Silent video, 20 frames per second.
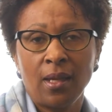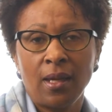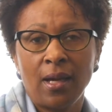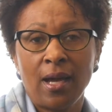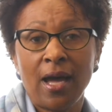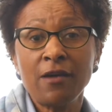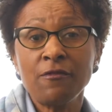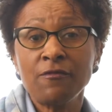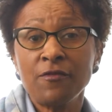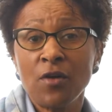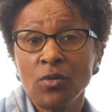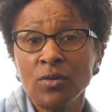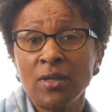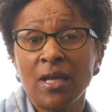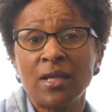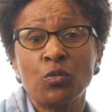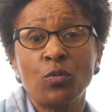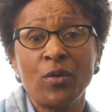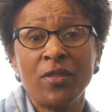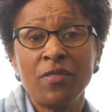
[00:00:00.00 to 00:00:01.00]
I found
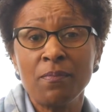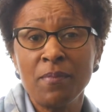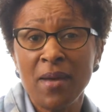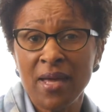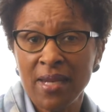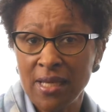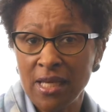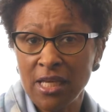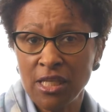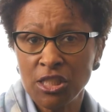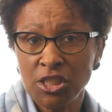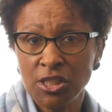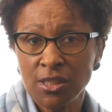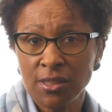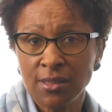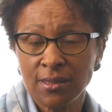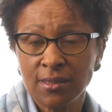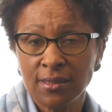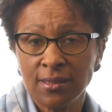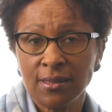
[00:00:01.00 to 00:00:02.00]
that with
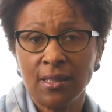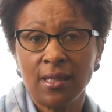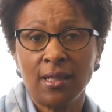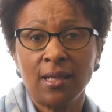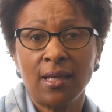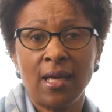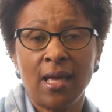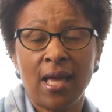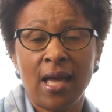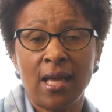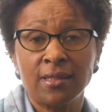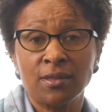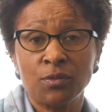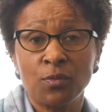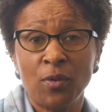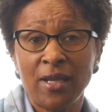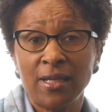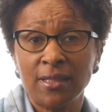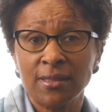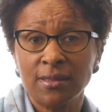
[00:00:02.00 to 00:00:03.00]
medications, as
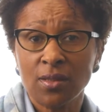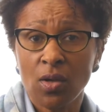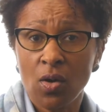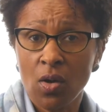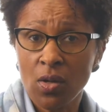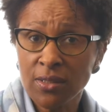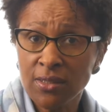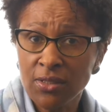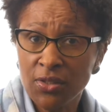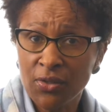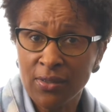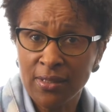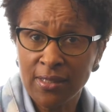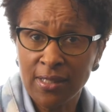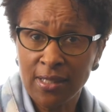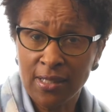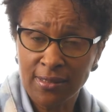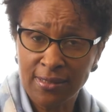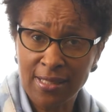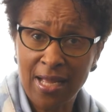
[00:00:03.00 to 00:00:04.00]
well as altering
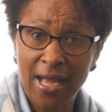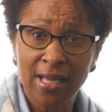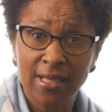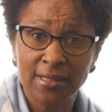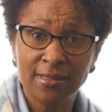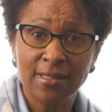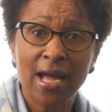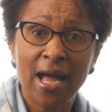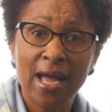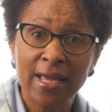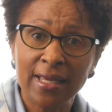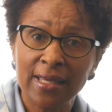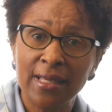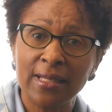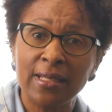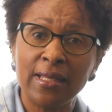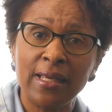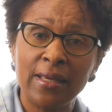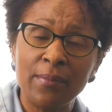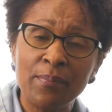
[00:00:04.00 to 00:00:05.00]
their diet, I
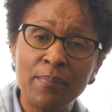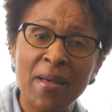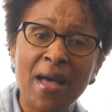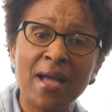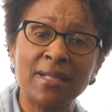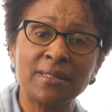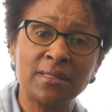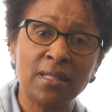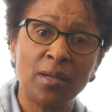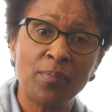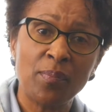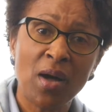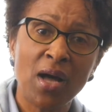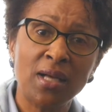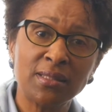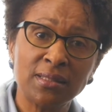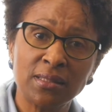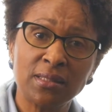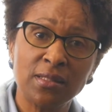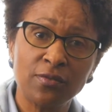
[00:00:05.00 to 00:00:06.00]
can impact in a
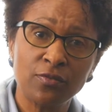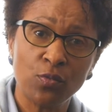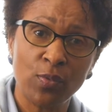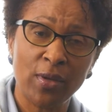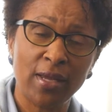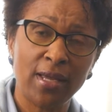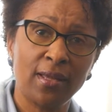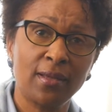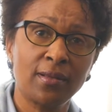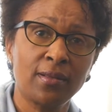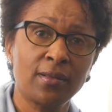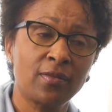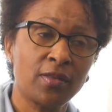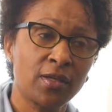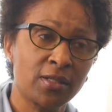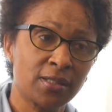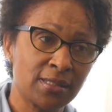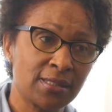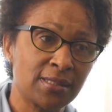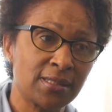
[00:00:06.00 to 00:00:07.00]
positive way
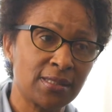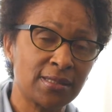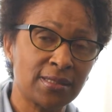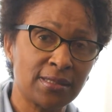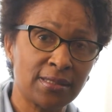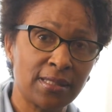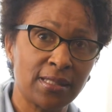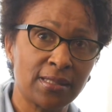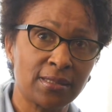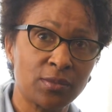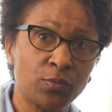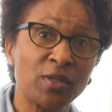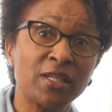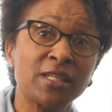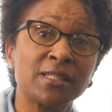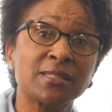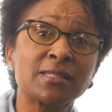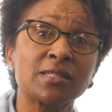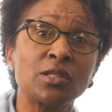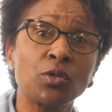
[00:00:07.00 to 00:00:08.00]
their disease state. We
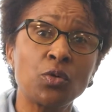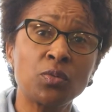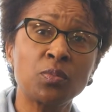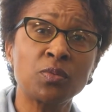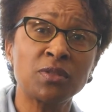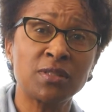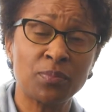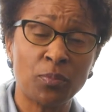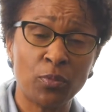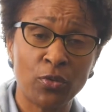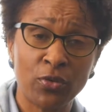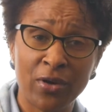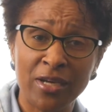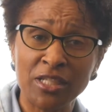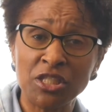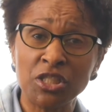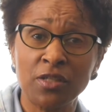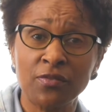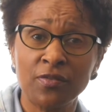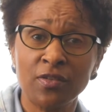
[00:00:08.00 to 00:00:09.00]
can slow the
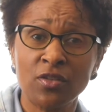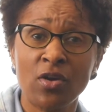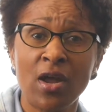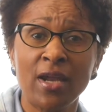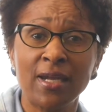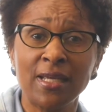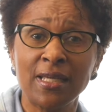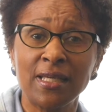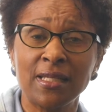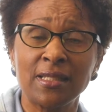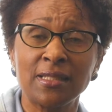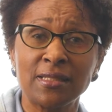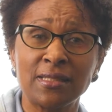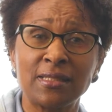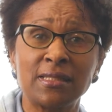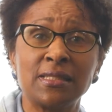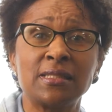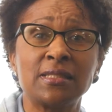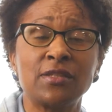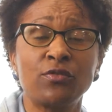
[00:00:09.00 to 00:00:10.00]
progression of chronic kidney
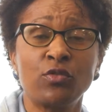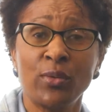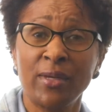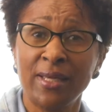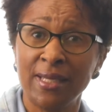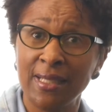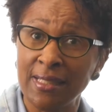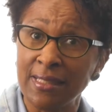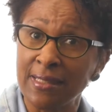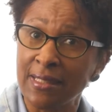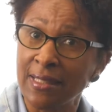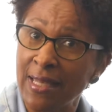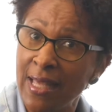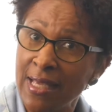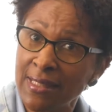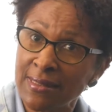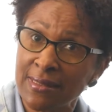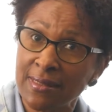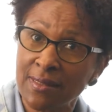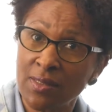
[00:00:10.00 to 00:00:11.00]
disease if we can eat
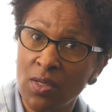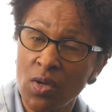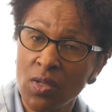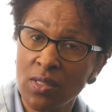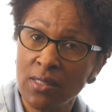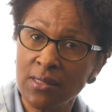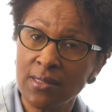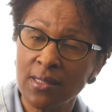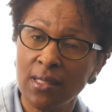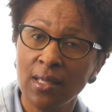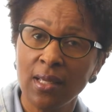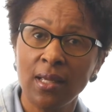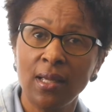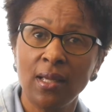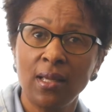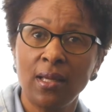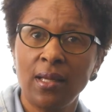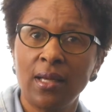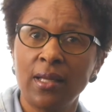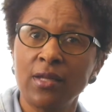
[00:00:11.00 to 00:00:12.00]
less salt
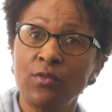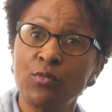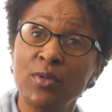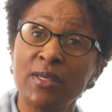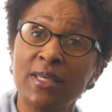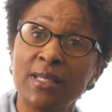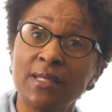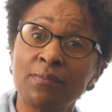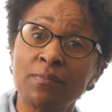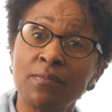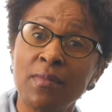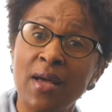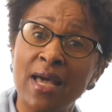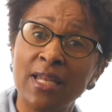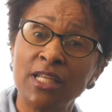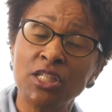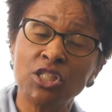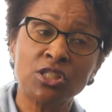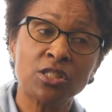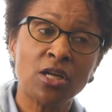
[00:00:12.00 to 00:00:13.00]
and if we can
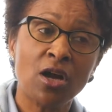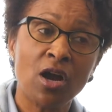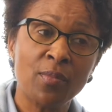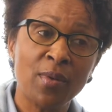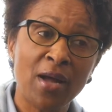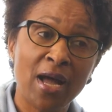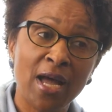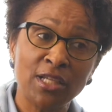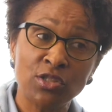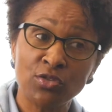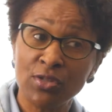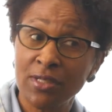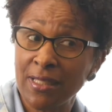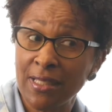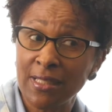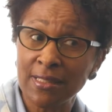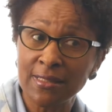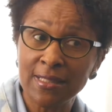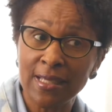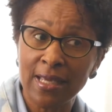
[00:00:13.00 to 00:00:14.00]
manage carbohydrate
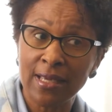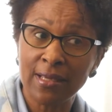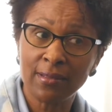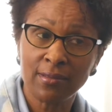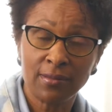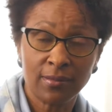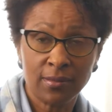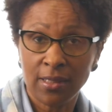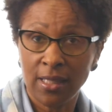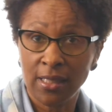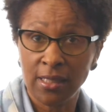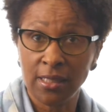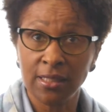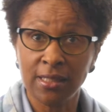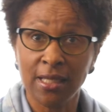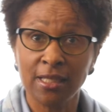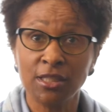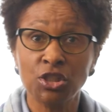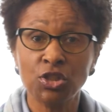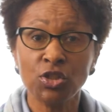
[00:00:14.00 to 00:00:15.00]
intake and eat
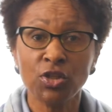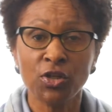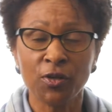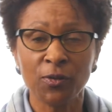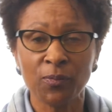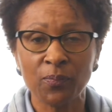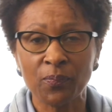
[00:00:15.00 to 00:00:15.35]
less sugar.